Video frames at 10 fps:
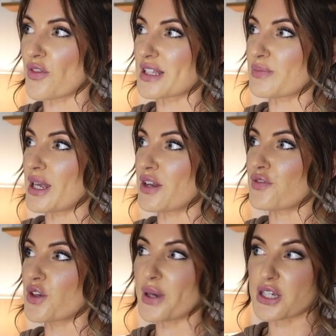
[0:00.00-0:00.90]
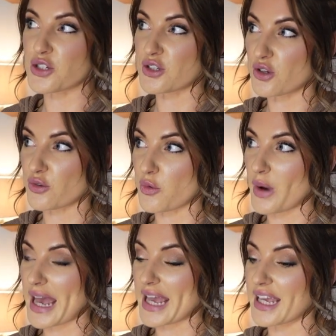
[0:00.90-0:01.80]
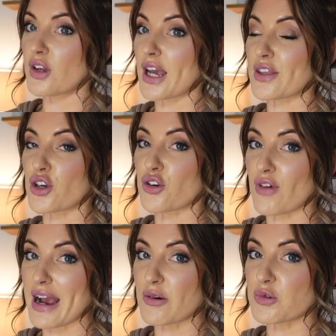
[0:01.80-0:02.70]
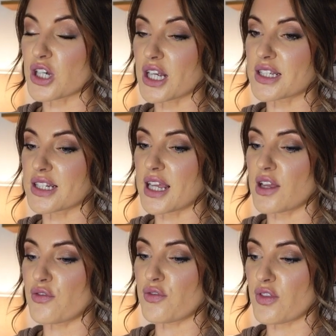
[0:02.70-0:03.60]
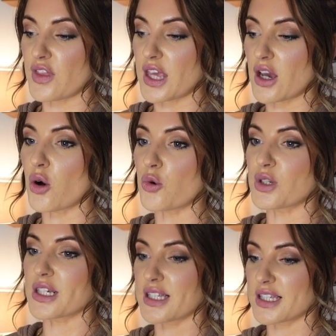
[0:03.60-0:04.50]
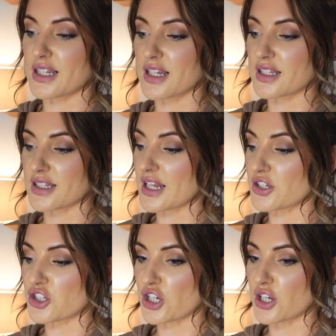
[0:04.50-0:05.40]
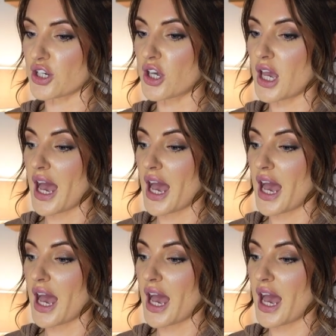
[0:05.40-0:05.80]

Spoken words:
There's been a few issues along the way, like the ground underneath the old existing extension